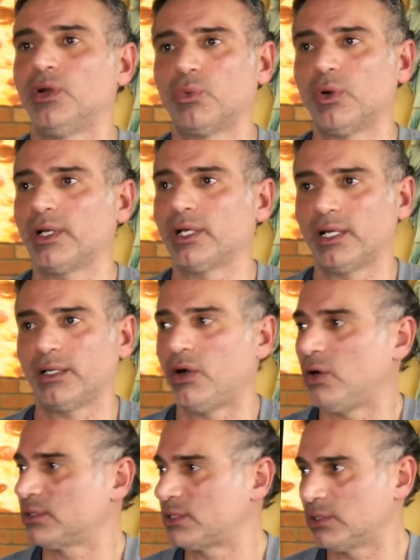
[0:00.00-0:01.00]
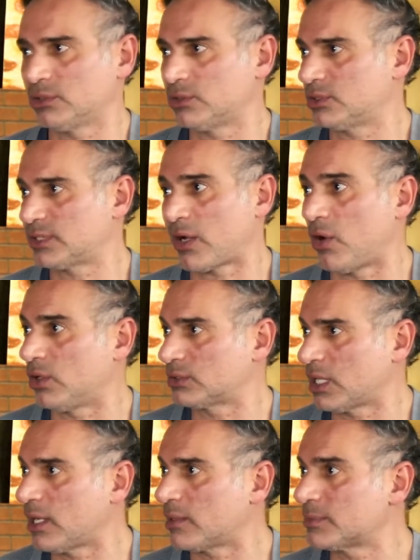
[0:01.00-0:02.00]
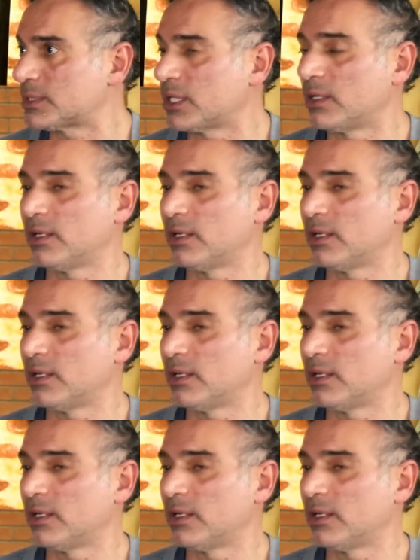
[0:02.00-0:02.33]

running on all cylinders at all times.